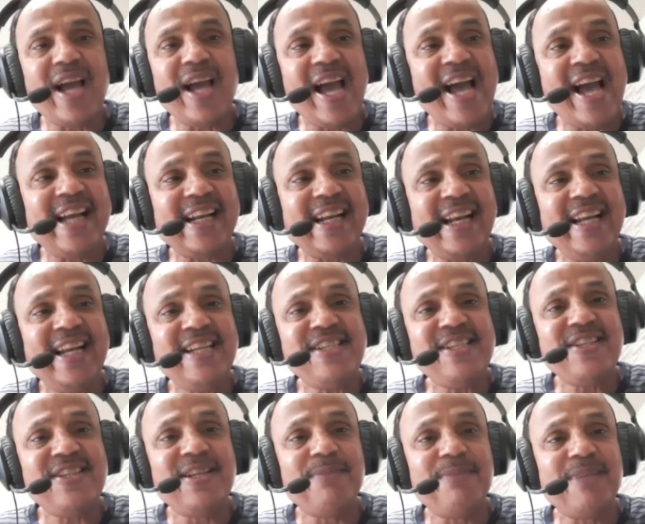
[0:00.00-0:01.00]

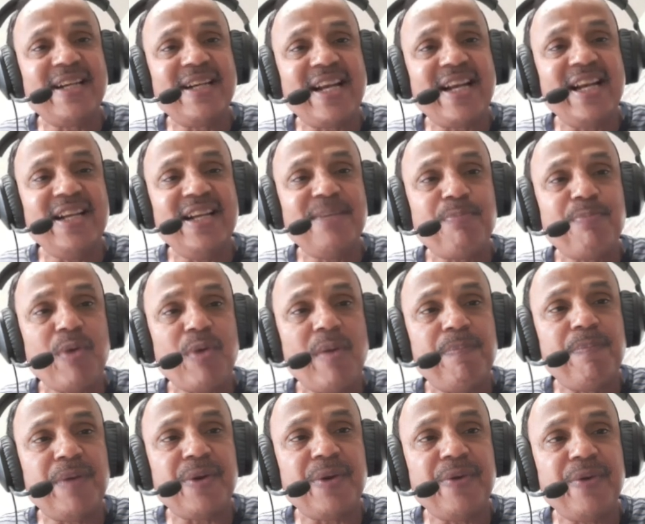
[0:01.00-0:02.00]
arrange the material in
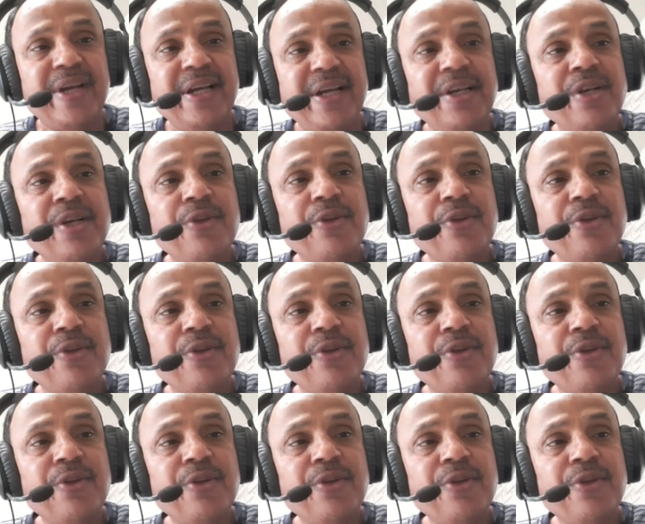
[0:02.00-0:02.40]
proper way